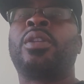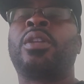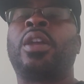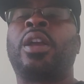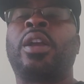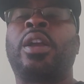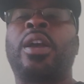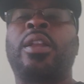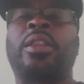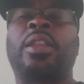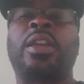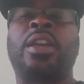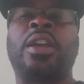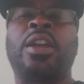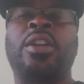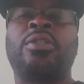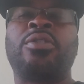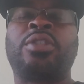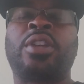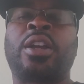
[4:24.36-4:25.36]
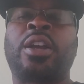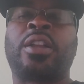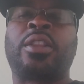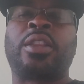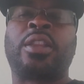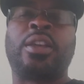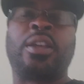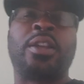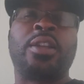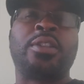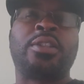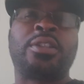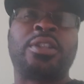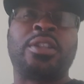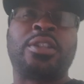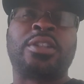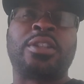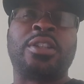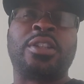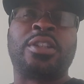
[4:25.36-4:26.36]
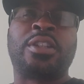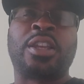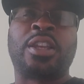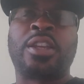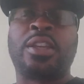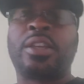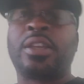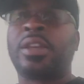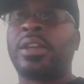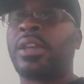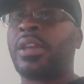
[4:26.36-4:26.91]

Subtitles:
I got the headers. I got the LS6 intake.